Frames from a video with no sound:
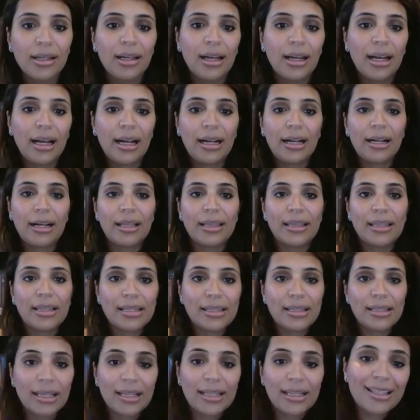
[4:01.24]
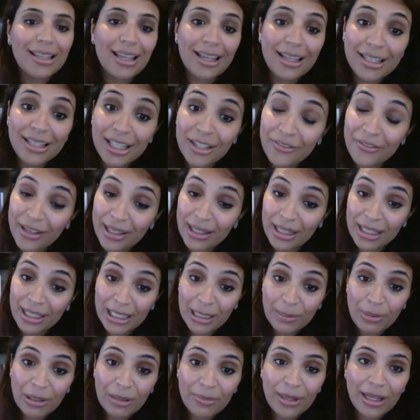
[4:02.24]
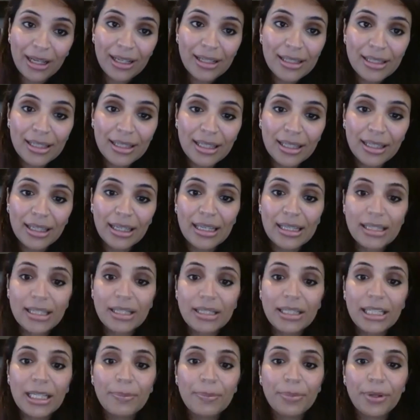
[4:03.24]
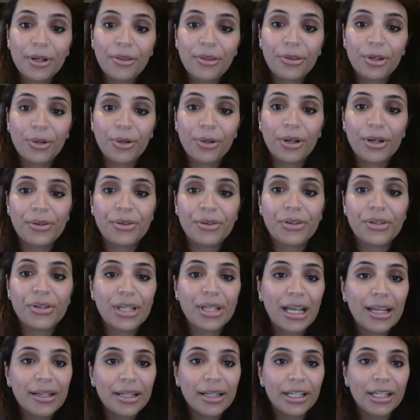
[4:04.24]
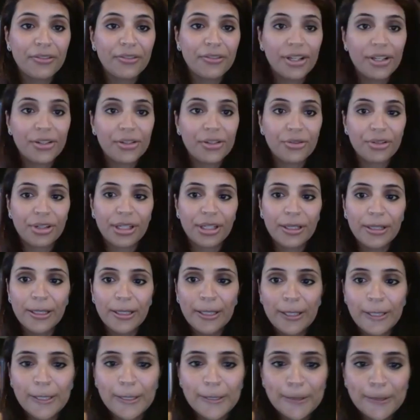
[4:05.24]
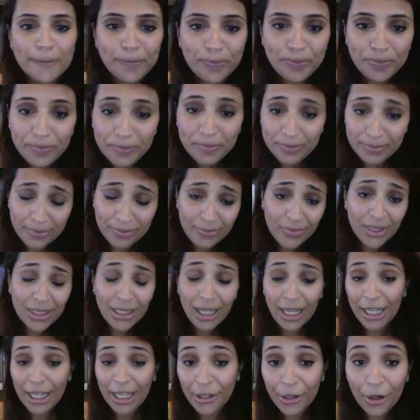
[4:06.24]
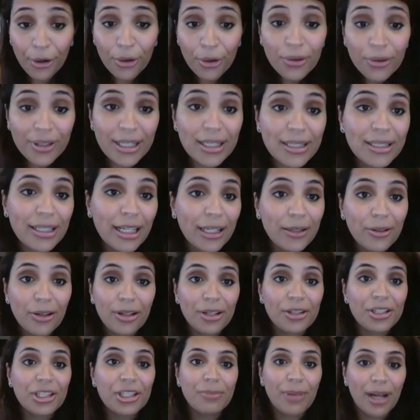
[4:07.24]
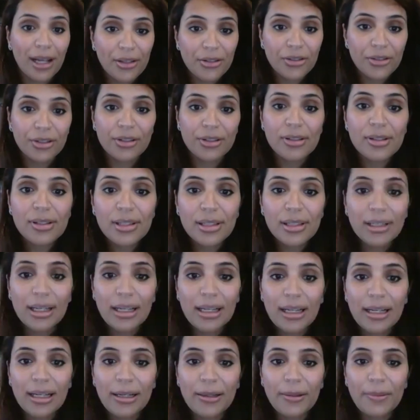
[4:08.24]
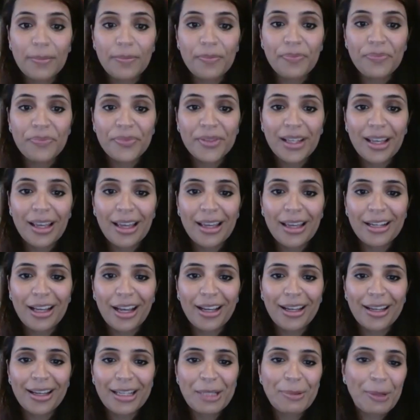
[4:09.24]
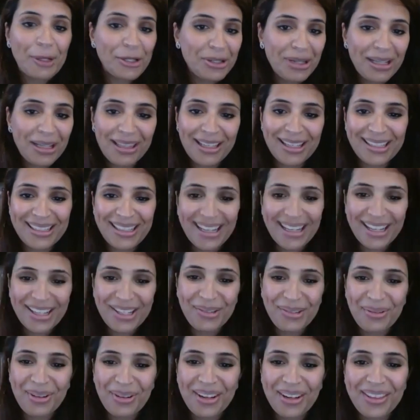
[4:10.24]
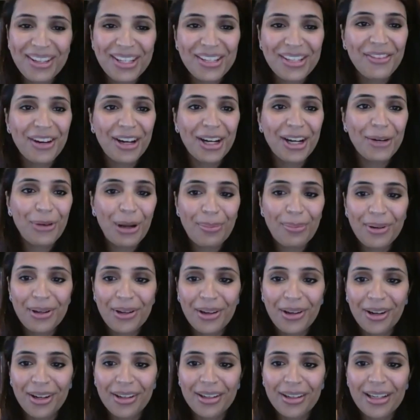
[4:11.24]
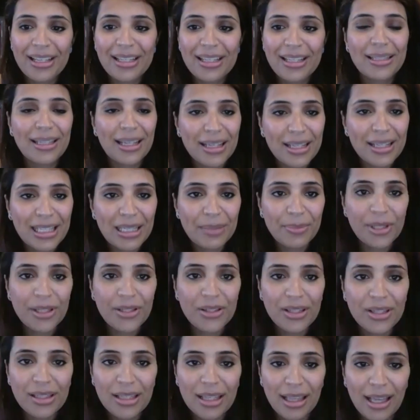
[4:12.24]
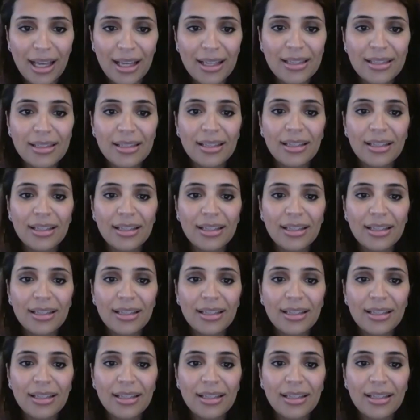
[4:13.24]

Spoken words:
The success of any diplomat is a deep and thorough understanding of history. I know that technology matters, especially these days where this very webinar is a testament to that.